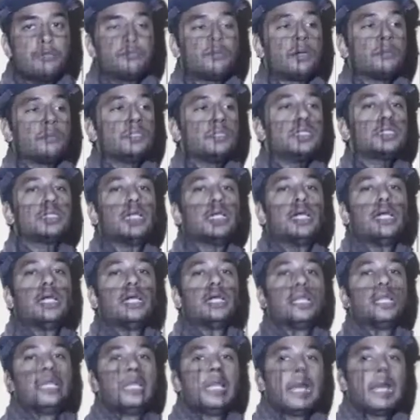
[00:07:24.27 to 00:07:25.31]
from this
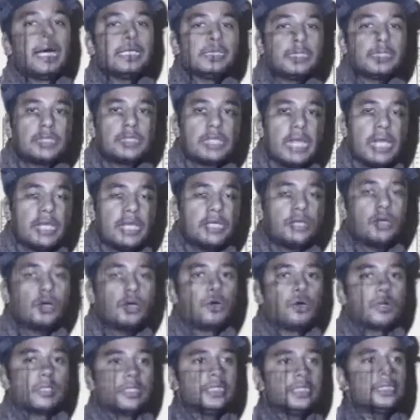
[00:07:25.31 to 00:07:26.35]
last tank
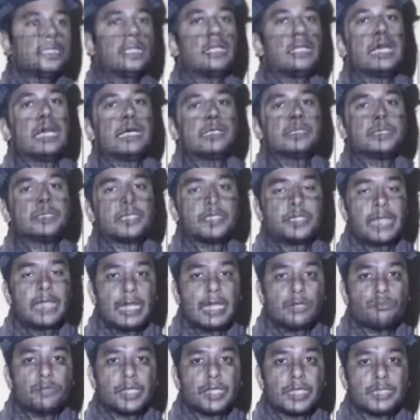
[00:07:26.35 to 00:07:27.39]
or this larger
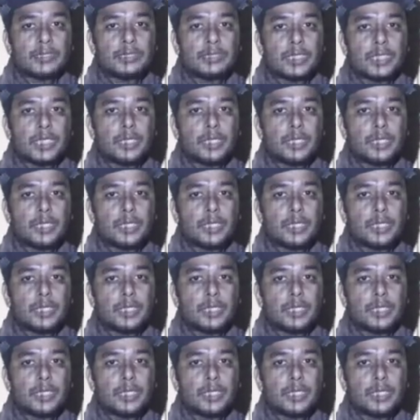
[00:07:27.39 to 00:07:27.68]
tank, we can say.